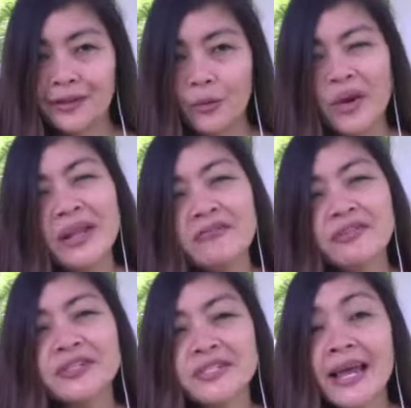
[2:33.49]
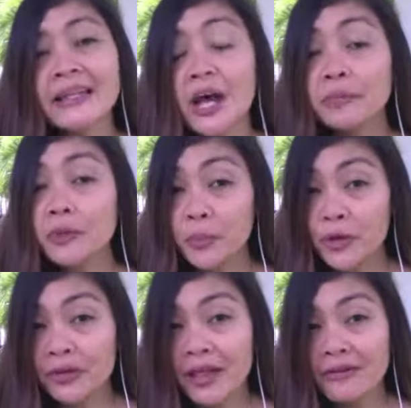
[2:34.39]
When I first signed up to
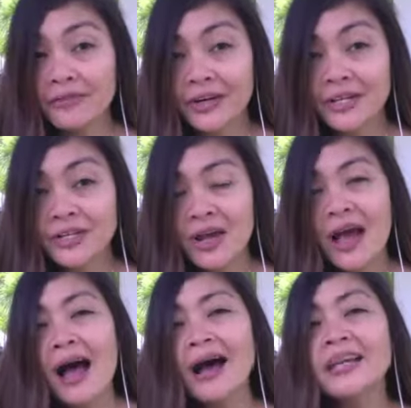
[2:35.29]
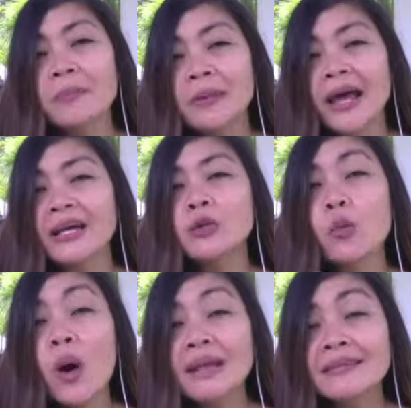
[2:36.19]
Pure Leverage, I applied
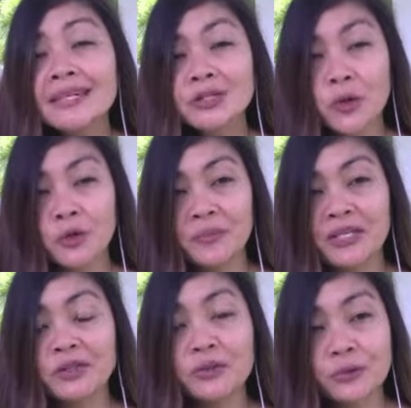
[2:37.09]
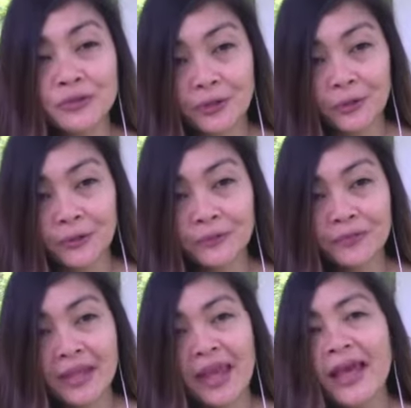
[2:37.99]
what they told me to do so,
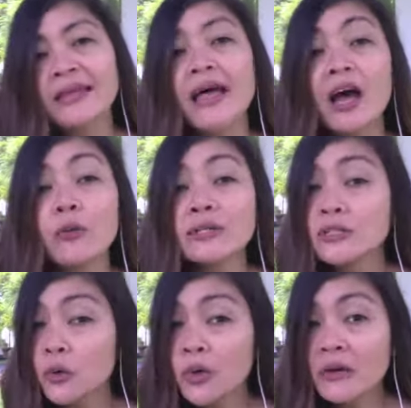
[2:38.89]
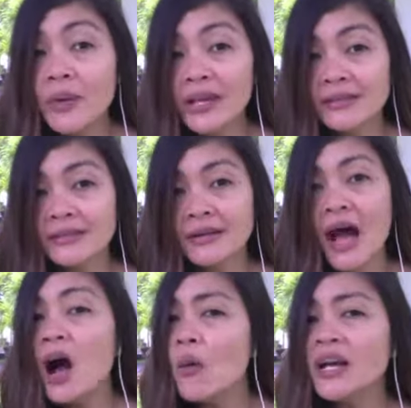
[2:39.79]
and I was so amazed
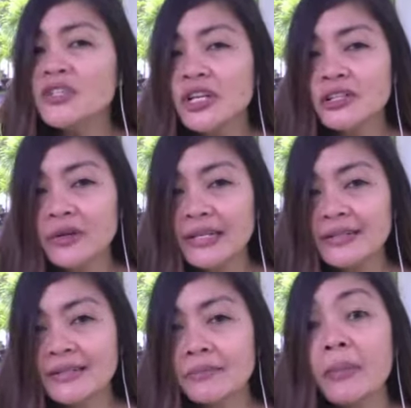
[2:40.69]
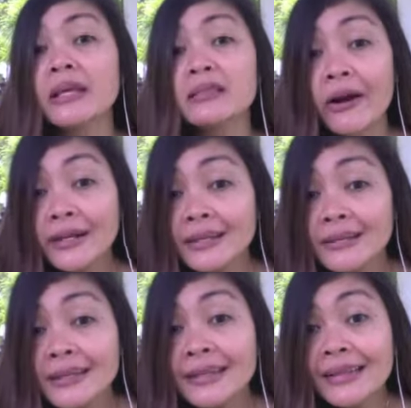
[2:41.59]
how I generated my
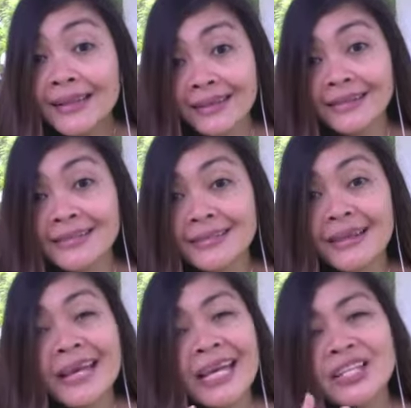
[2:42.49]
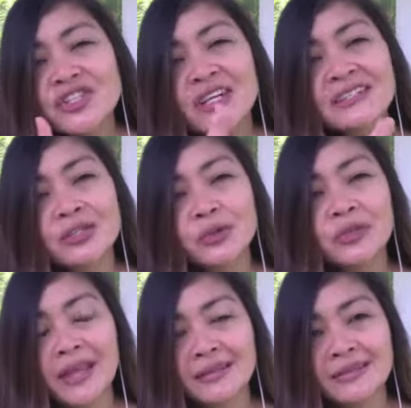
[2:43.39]
targeted leads in just two
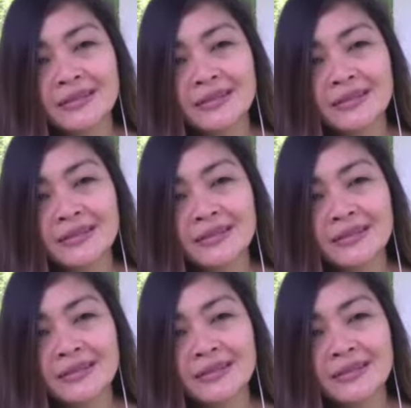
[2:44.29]
days.